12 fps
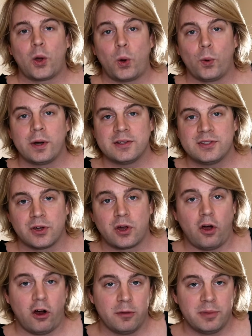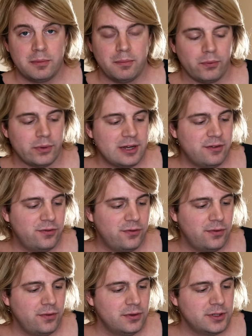According to
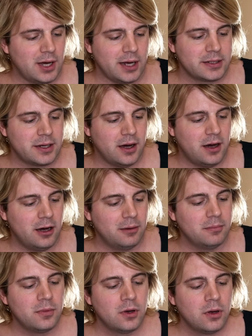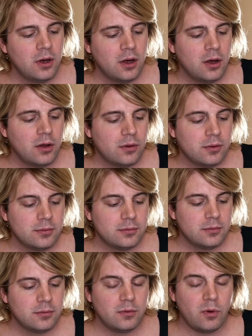carbonbrief.com,
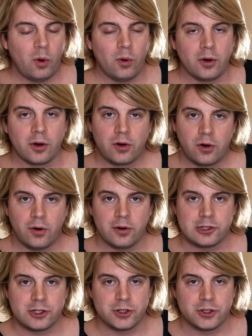on our current